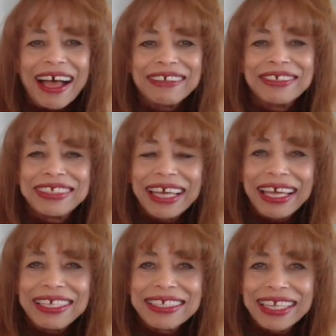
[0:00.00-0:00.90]

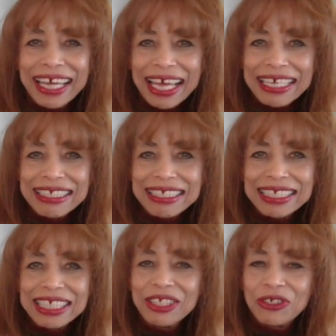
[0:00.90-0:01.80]
Today's guest
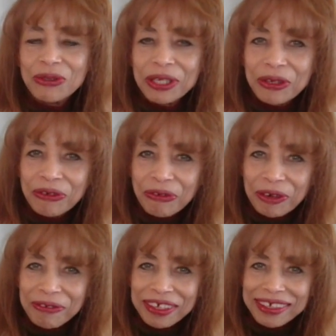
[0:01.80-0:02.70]
is Julie
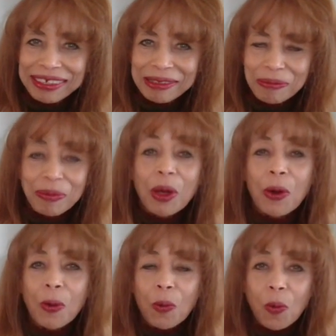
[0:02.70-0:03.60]
Griffin.
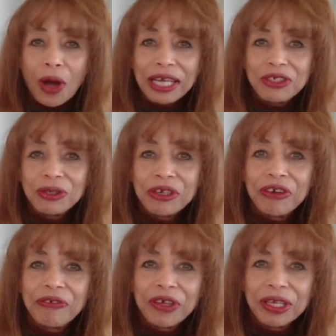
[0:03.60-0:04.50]
Why Julie
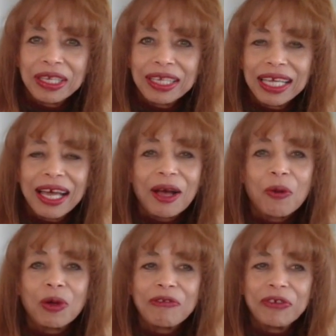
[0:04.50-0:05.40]
Griffin?
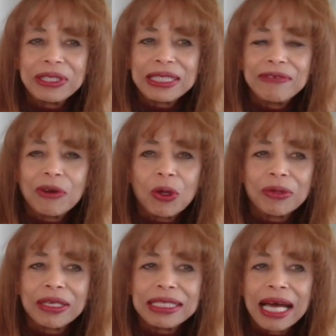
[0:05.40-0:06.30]
Well, first of all,
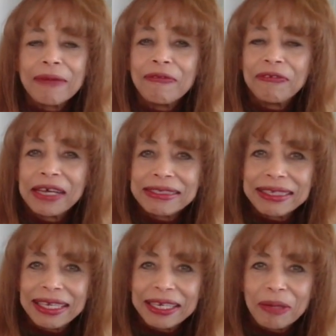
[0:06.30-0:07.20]
because I'm
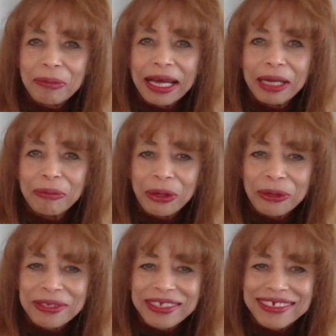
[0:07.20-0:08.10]
fascinated by
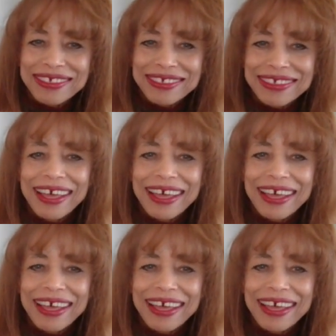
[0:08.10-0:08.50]
hypnosis.